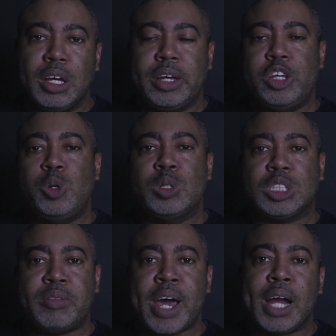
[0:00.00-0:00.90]
a
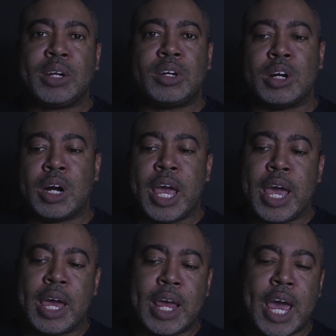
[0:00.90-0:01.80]
huge factor,
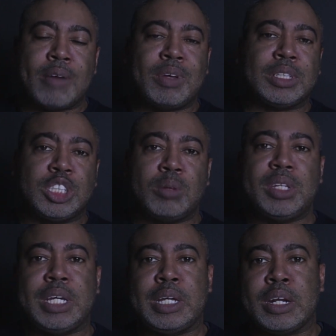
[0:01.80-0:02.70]
and having
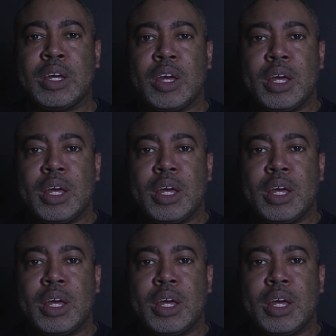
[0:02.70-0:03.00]
something